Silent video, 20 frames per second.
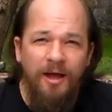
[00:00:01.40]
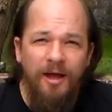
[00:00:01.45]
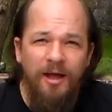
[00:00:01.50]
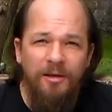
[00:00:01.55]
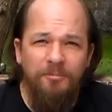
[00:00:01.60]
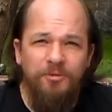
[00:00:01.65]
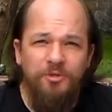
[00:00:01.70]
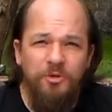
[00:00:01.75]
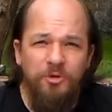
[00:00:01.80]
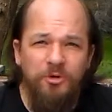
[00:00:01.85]

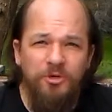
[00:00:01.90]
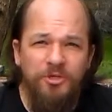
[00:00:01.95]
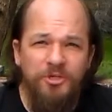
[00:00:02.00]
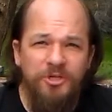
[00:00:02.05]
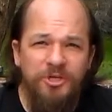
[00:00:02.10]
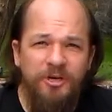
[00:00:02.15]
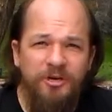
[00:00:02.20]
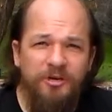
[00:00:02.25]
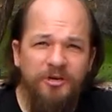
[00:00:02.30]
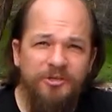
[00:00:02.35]
Hi, I'm
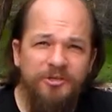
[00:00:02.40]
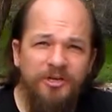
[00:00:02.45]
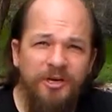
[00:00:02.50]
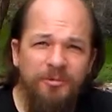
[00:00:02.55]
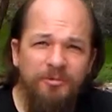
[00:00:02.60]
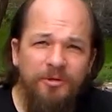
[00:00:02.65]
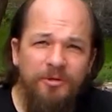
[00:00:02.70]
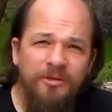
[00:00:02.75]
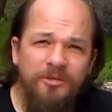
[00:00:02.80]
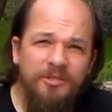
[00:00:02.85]
George Jarris,
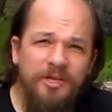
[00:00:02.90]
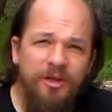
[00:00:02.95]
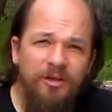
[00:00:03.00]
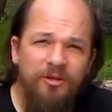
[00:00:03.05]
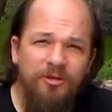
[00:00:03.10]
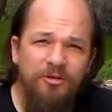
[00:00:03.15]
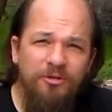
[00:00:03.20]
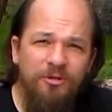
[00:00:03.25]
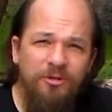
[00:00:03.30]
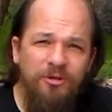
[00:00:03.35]
and I'm going to
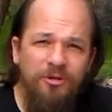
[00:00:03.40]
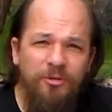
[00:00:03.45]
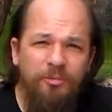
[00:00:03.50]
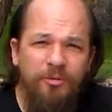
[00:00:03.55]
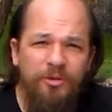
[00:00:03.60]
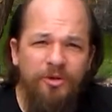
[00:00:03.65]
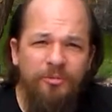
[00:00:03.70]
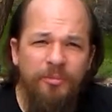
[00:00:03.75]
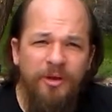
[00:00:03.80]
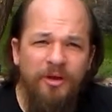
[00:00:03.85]
tell you a
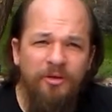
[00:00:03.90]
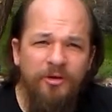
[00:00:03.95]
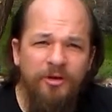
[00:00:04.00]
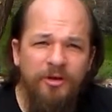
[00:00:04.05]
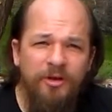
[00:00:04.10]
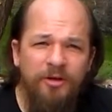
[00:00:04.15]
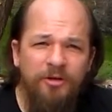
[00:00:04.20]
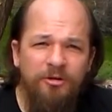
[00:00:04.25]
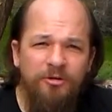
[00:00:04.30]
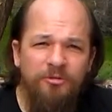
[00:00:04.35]
little bit
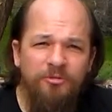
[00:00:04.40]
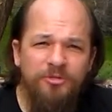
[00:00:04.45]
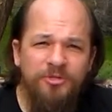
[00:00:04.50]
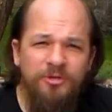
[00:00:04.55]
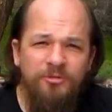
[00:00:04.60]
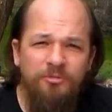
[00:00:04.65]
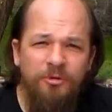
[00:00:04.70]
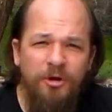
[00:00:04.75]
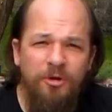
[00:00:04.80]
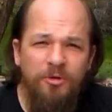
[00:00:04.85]
about
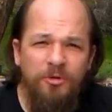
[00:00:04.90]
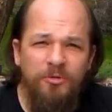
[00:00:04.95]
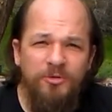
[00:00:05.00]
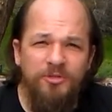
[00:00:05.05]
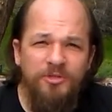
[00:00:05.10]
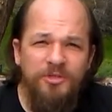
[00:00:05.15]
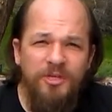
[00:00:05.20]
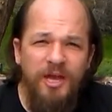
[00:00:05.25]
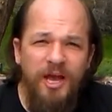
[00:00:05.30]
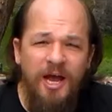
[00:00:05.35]
Heroes and
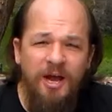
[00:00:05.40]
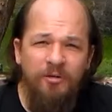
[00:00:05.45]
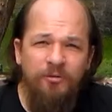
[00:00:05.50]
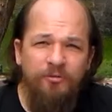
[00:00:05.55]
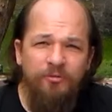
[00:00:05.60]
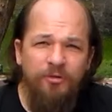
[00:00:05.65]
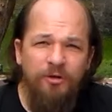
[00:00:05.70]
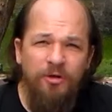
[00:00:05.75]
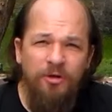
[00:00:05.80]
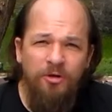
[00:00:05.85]
Rogues
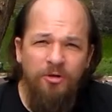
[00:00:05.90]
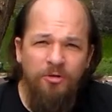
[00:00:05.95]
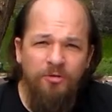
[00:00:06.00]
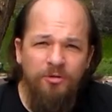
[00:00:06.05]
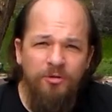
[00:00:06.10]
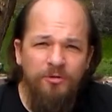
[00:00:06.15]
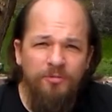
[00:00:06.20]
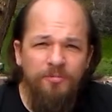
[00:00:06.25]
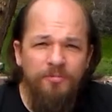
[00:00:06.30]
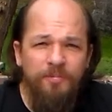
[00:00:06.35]
Out for
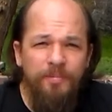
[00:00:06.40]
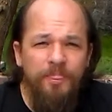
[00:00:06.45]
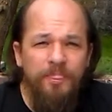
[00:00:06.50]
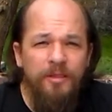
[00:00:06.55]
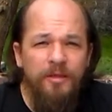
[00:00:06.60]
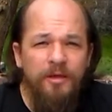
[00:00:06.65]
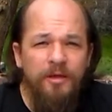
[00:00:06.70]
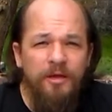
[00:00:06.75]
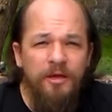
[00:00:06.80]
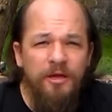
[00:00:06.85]
Gold.
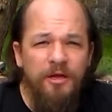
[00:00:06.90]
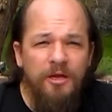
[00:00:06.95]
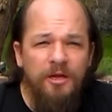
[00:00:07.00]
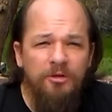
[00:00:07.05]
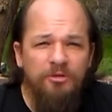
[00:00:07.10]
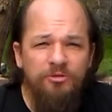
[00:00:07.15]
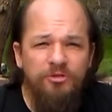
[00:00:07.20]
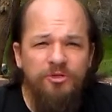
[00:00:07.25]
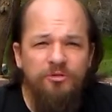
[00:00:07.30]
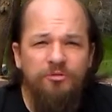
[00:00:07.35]

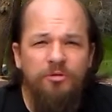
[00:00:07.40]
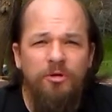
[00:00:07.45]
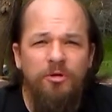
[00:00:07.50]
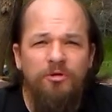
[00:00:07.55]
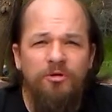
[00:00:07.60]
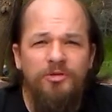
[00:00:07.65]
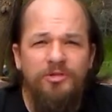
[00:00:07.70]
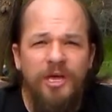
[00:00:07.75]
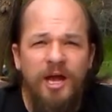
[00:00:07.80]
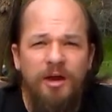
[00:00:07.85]
Heroes and
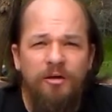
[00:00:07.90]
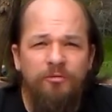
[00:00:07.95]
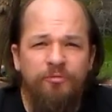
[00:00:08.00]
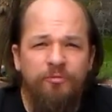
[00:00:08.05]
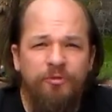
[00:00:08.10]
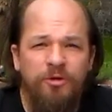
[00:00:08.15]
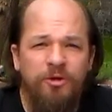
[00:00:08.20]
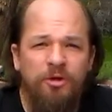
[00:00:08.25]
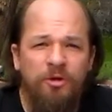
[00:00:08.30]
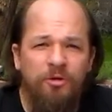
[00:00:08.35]
Rogues
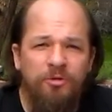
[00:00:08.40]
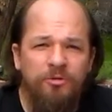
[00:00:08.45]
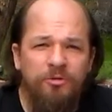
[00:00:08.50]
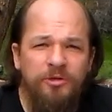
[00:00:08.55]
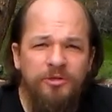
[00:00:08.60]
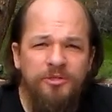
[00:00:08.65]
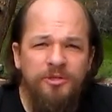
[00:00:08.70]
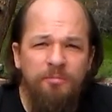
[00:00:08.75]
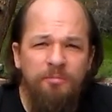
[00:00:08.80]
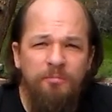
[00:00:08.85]
Out for
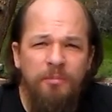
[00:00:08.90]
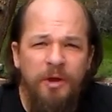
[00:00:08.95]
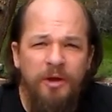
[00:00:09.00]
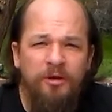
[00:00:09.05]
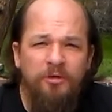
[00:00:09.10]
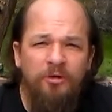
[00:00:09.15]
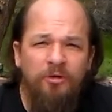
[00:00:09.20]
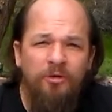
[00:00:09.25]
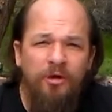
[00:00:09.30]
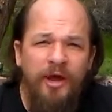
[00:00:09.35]
Gold is a
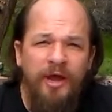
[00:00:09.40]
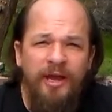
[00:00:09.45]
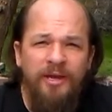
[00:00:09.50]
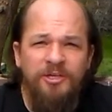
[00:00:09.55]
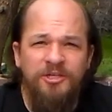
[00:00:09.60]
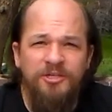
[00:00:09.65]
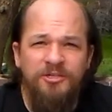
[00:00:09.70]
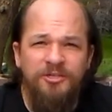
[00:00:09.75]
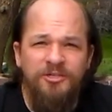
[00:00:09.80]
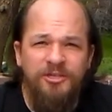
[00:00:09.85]
micro
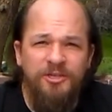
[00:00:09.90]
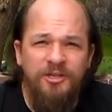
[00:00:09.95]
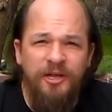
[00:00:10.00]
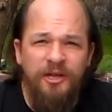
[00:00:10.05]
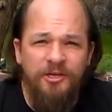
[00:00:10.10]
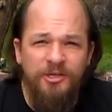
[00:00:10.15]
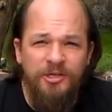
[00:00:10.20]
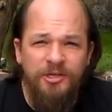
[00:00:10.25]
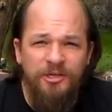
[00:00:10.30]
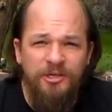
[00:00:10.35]
action
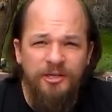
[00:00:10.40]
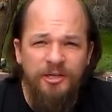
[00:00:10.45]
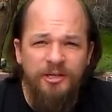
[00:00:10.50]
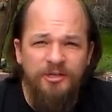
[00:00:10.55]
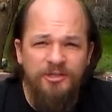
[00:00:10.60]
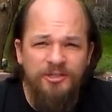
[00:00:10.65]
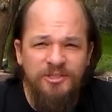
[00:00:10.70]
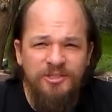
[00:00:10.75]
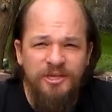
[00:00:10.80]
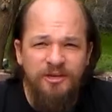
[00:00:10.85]
selection
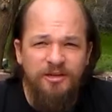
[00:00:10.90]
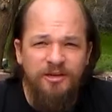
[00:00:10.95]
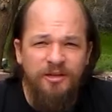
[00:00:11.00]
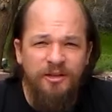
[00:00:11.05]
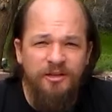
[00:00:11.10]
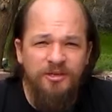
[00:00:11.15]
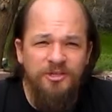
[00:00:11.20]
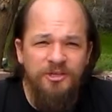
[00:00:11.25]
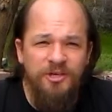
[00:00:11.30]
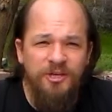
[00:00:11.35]
and set
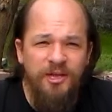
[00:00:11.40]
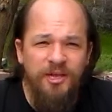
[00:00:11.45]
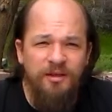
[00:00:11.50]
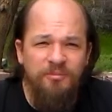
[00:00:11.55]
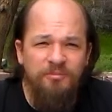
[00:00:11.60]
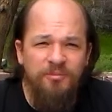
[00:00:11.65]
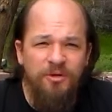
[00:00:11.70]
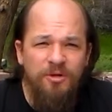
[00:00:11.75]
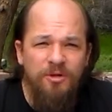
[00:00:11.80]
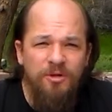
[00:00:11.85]
collection
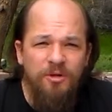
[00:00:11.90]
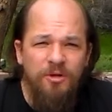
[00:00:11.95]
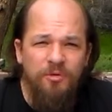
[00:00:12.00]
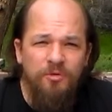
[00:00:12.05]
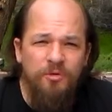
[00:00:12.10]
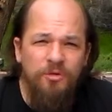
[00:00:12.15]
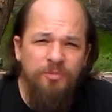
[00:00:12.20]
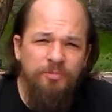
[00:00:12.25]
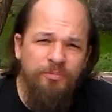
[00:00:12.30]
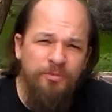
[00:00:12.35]
game
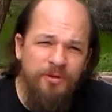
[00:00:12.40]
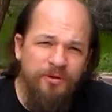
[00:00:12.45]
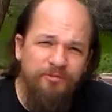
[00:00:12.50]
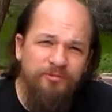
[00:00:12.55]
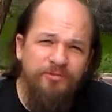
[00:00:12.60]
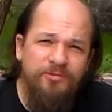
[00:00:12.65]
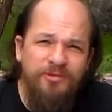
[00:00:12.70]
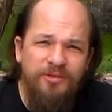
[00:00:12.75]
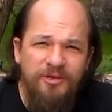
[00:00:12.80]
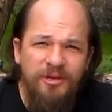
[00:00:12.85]
with a bit
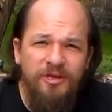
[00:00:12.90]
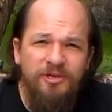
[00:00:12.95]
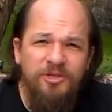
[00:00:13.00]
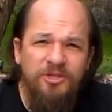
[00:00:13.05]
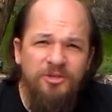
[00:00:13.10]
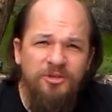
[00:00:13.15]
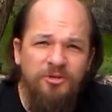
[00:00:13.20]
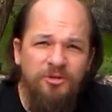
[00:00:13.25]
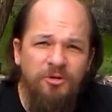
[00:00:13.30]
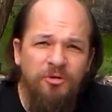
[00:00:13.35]
of
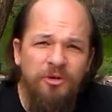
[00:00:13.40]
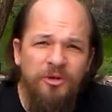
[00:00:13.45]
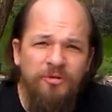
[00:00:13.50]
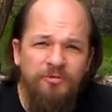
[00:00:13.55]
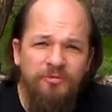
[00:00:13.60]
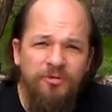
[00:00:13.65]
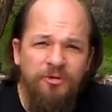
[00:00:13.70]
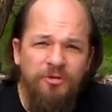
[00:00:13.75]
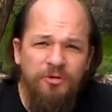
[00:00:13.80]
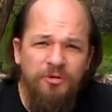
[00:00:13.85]
deduction thrown
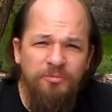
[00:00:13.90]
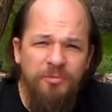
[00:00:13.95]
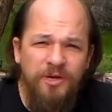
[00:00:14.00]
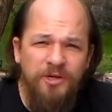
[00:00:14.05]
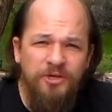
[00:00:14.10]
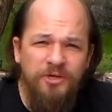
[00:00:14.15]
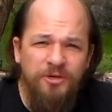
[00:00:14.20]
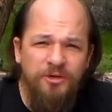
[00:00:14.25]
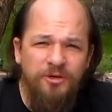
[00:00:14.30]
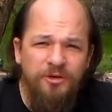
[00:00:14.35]
in for good
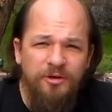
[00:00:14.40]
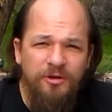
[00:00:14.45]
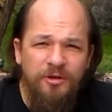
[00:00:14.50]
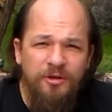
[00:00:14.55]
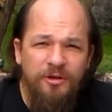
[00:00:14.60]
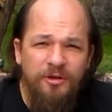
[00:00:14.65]
measure.